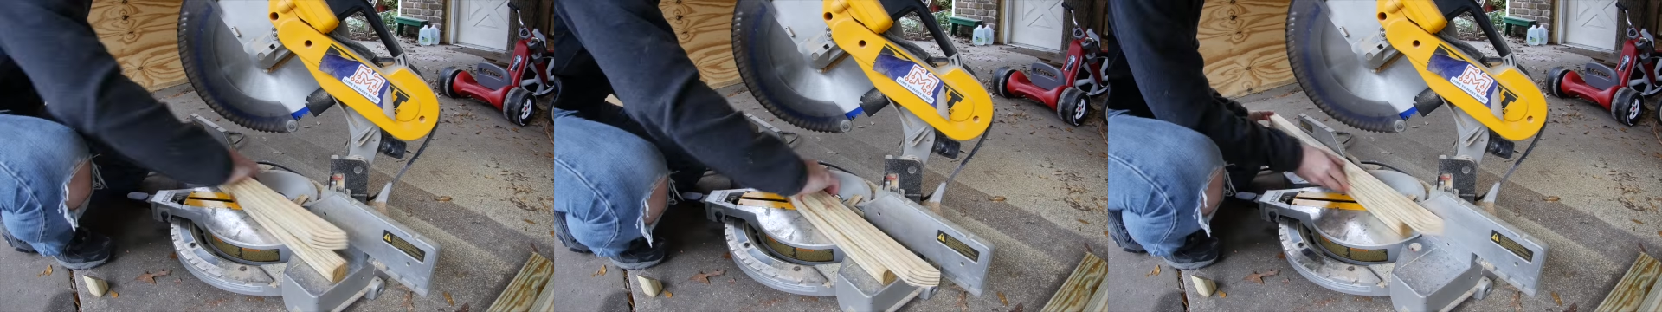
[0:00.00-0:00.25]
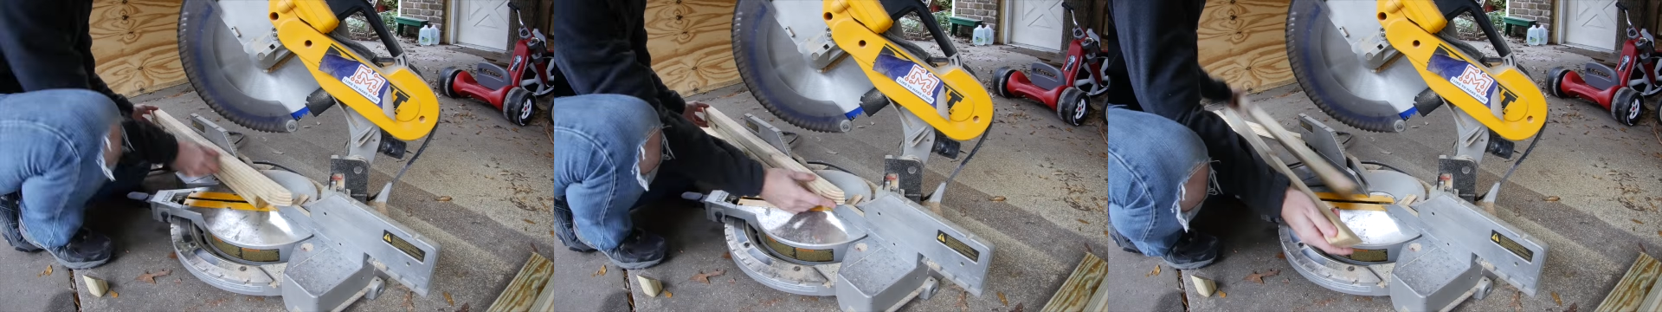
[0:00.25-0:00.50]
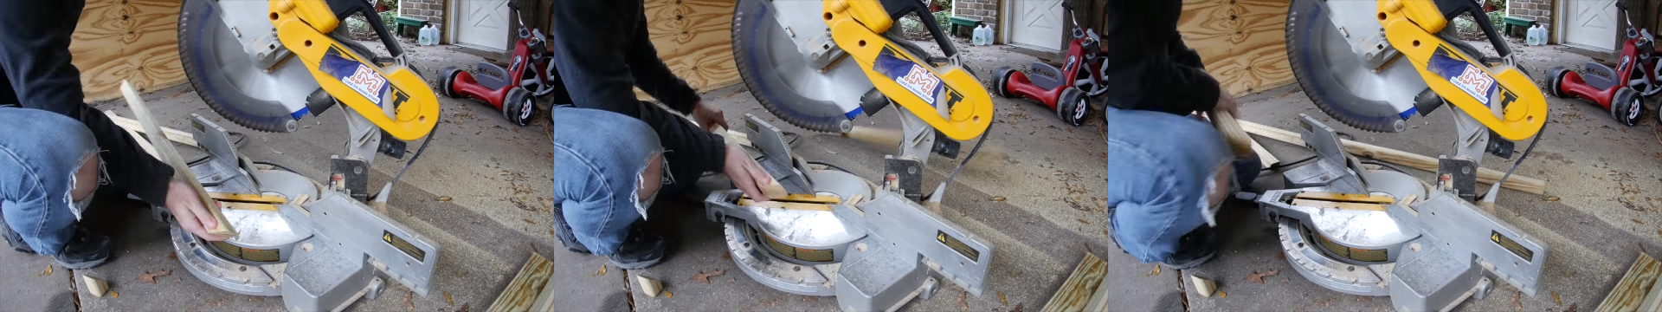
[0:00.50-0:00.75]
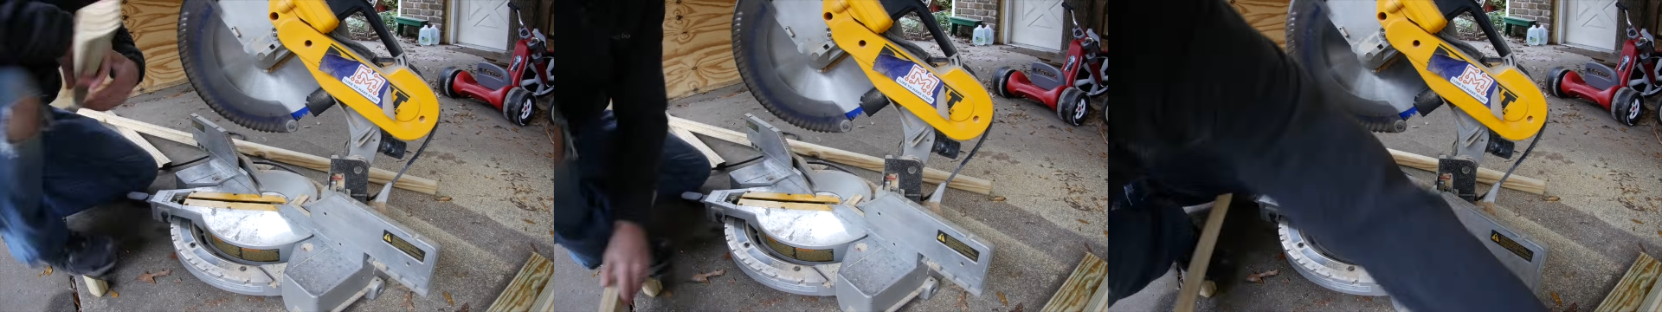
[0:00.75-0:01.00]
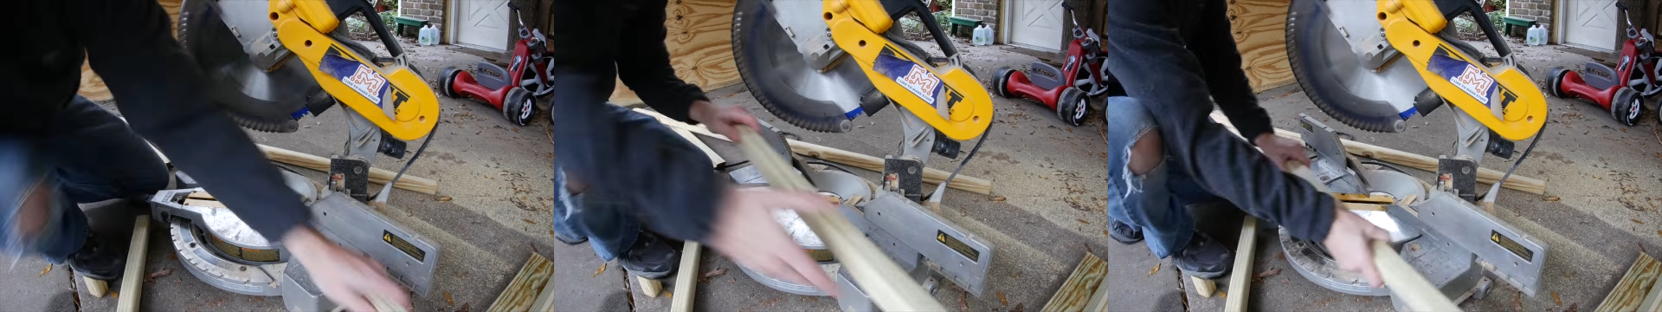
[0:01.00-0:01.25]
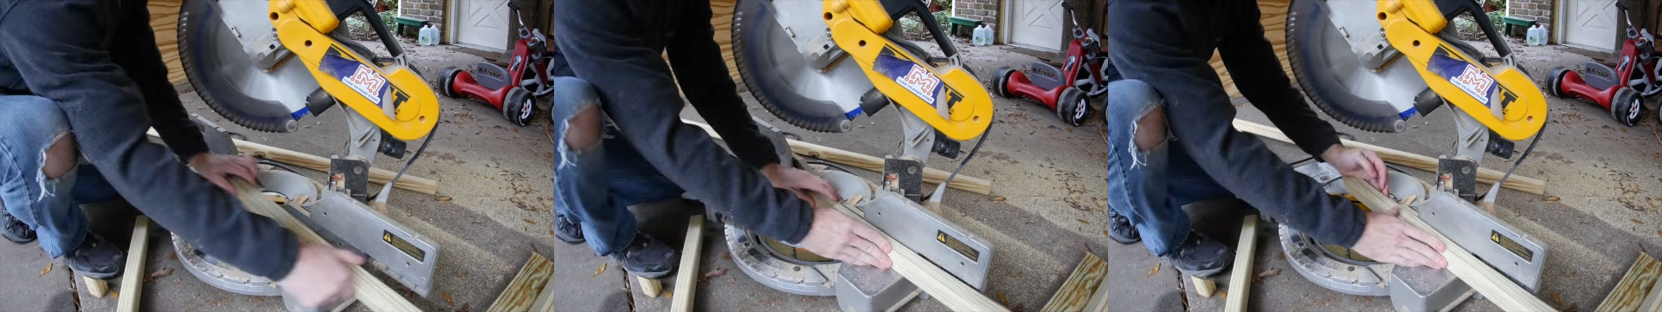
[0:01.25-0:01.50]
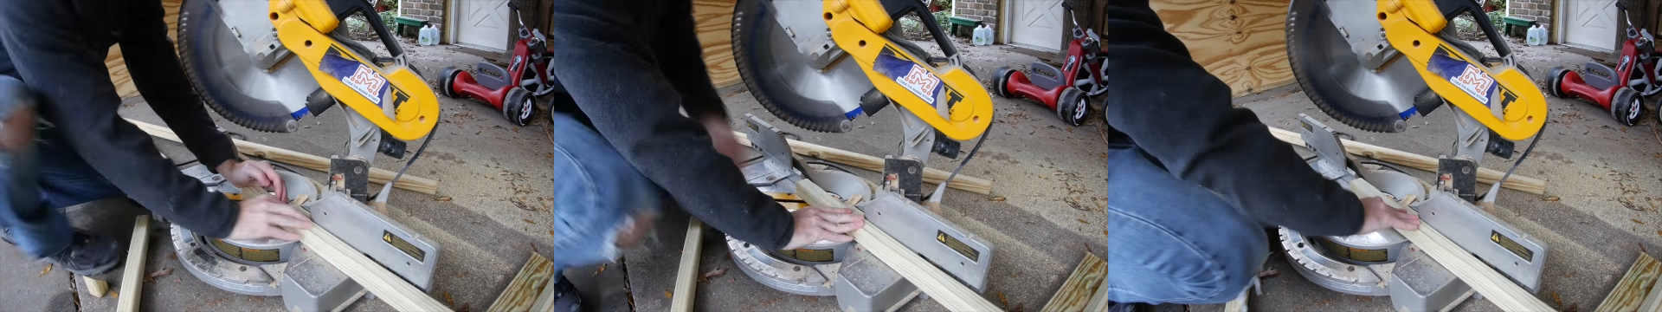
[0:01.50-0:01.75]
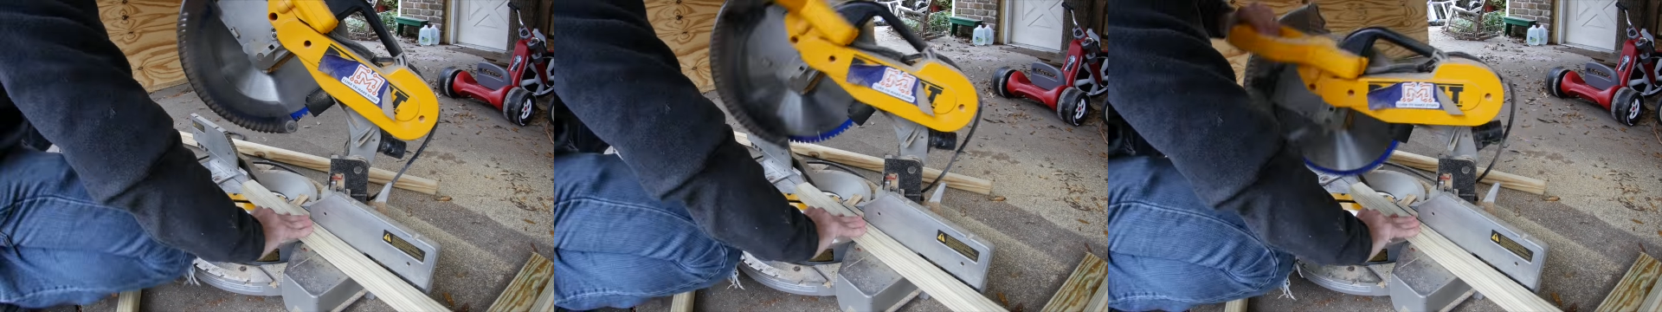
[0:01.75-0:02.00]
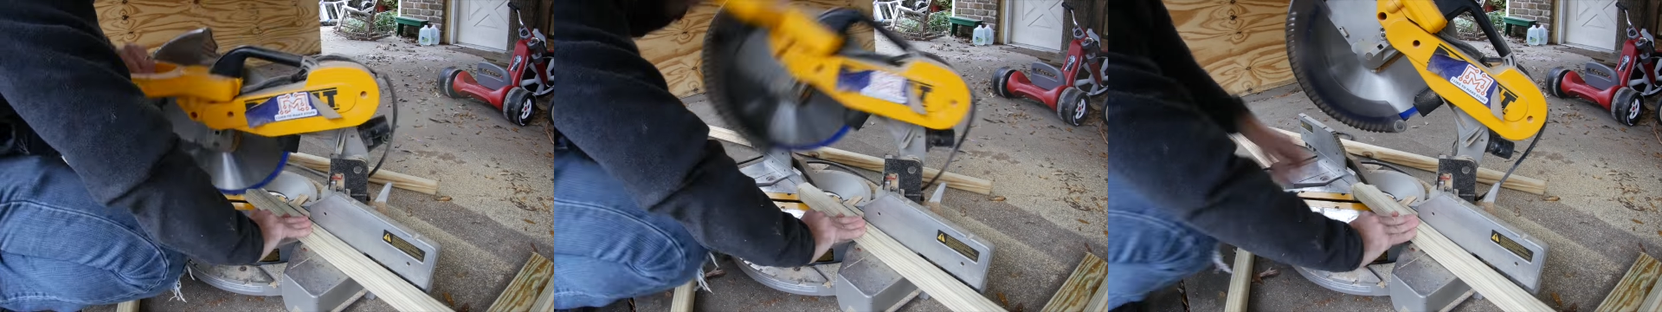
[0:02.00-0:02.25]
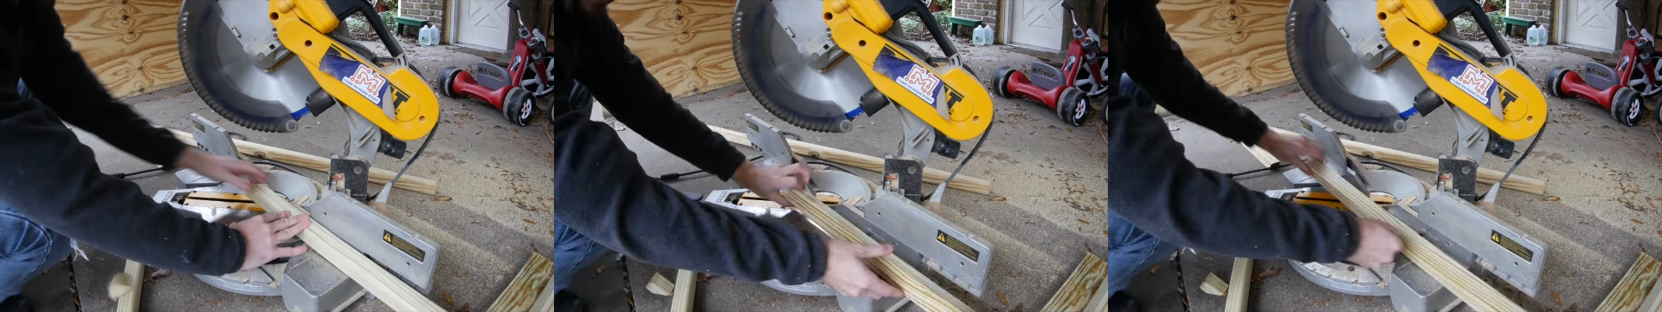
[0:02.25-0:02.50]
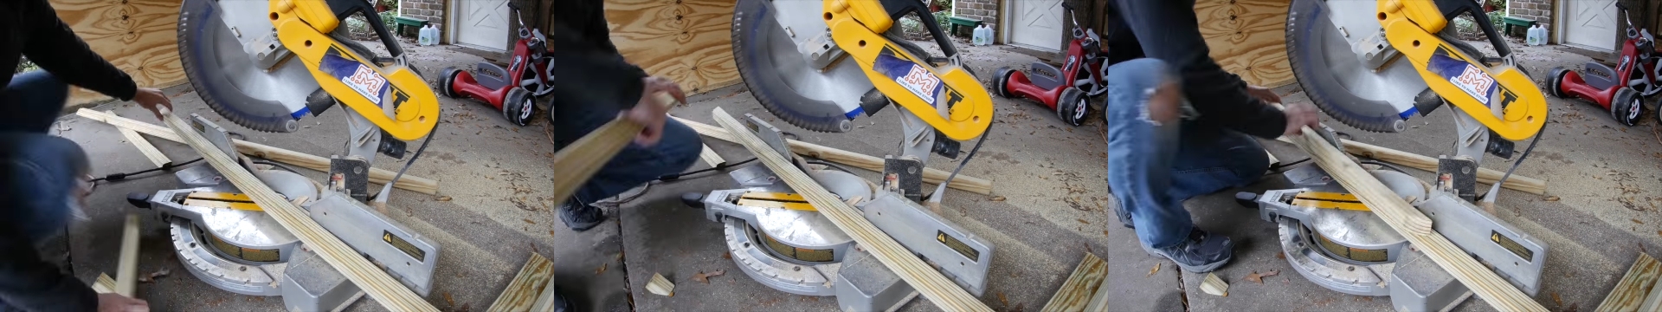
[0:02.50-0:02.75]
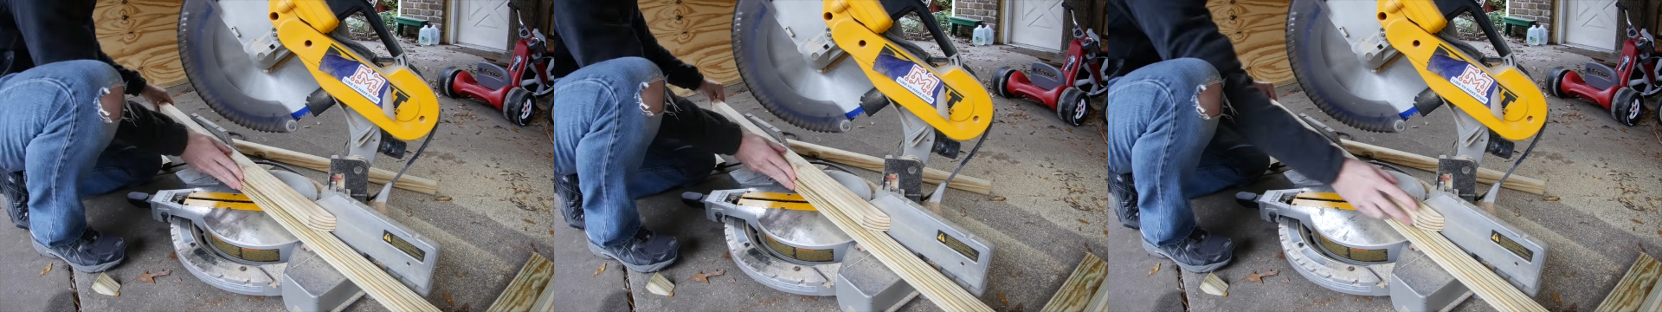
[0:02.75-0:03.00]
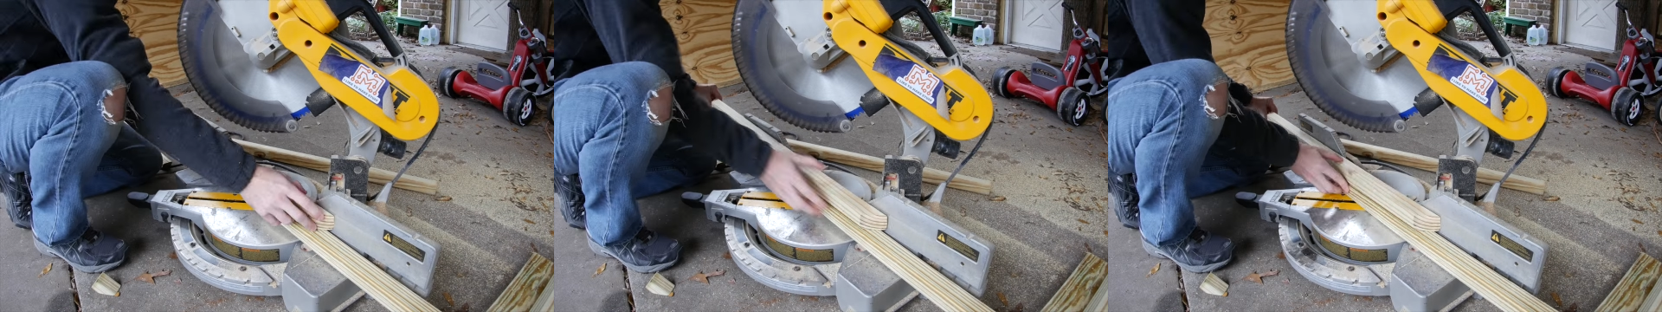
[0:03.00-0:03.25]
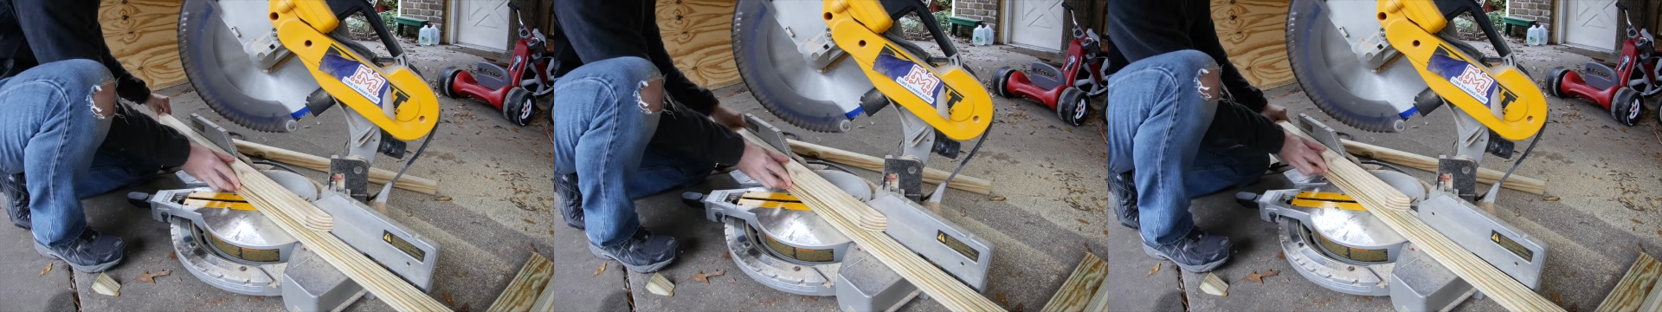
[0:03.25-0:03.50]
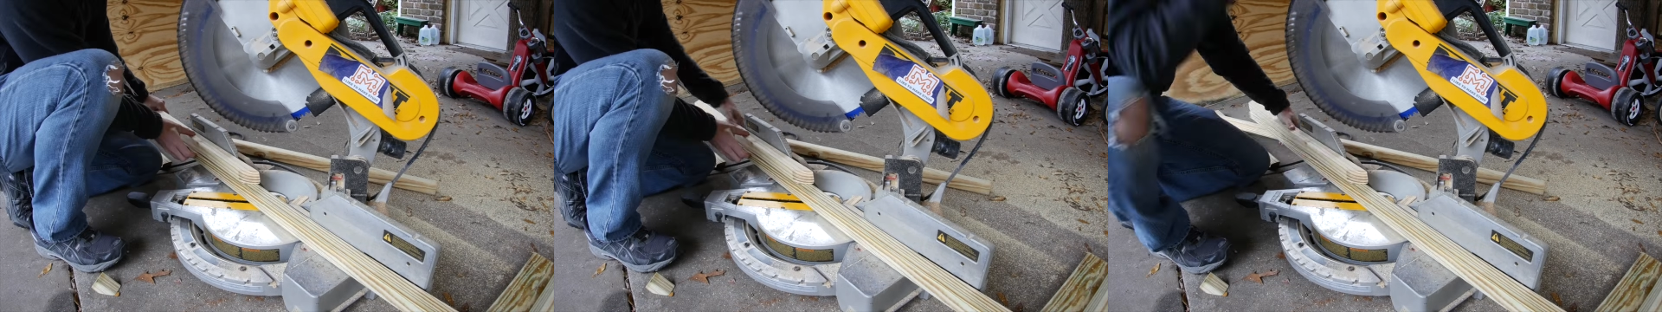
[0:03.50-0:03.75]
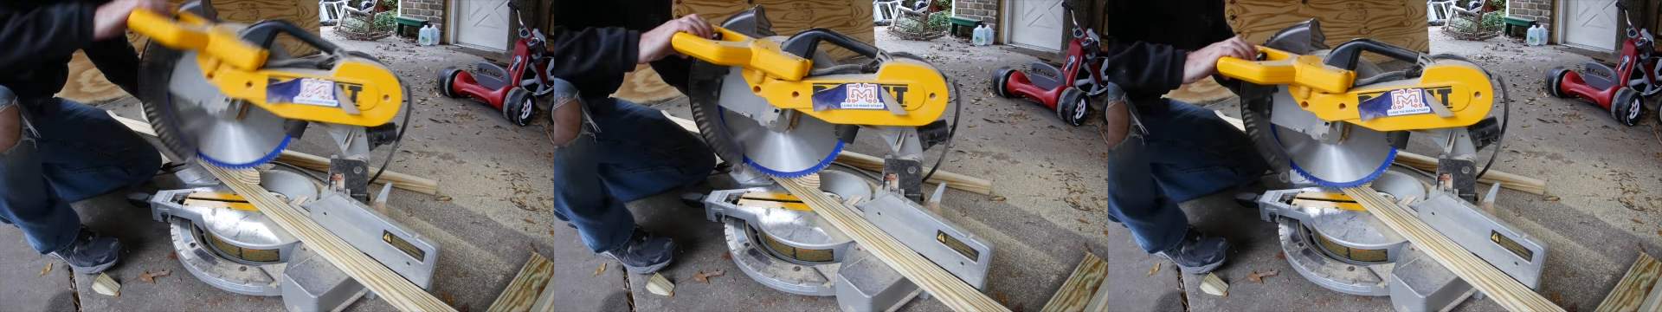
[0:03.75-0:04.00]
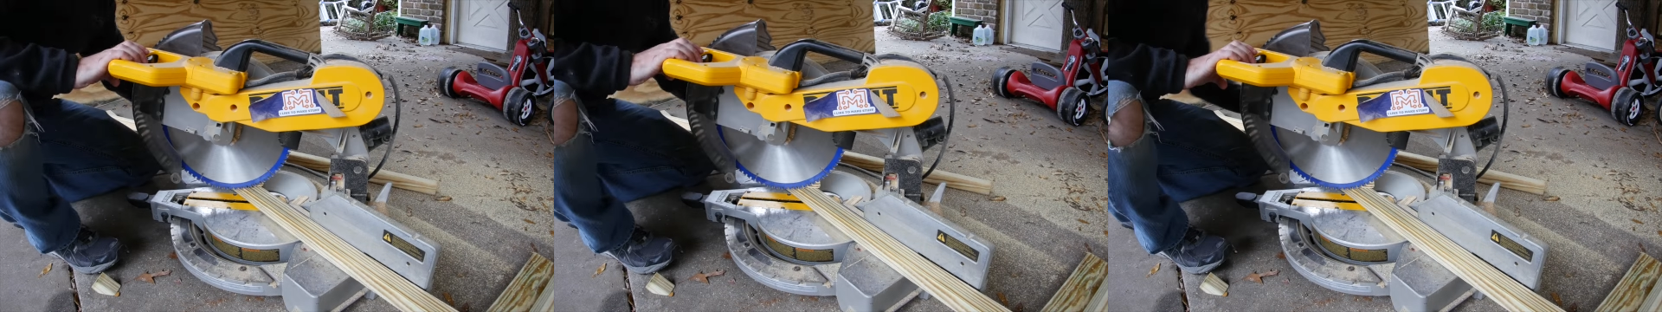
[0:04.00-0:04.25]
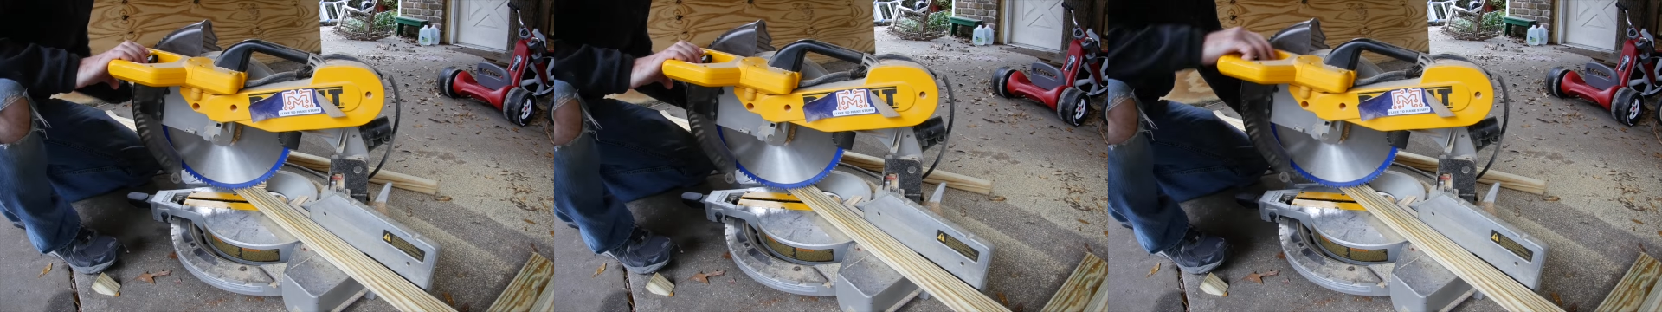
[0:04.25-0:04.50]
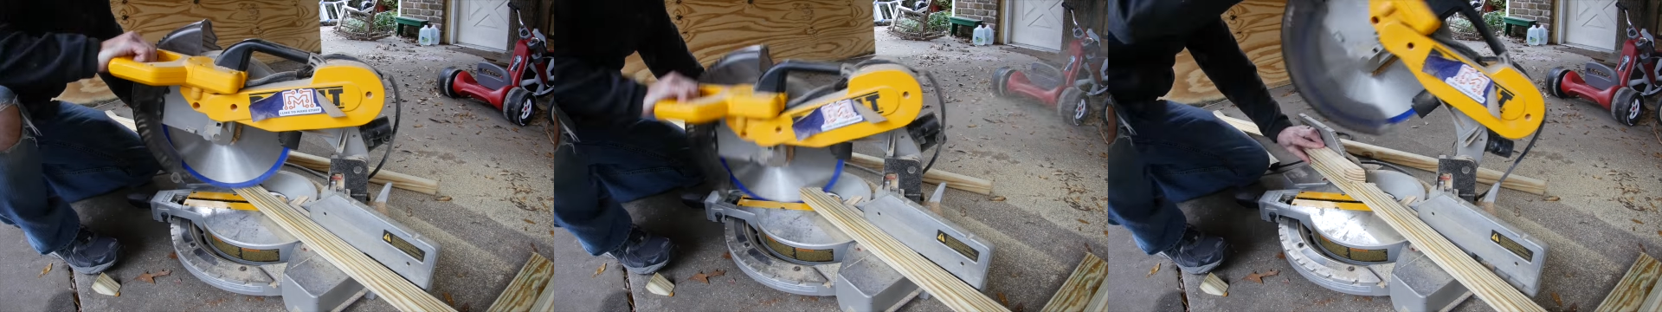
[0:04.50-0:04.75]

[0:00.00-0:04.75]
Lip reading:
Nobody's mouth can be seen.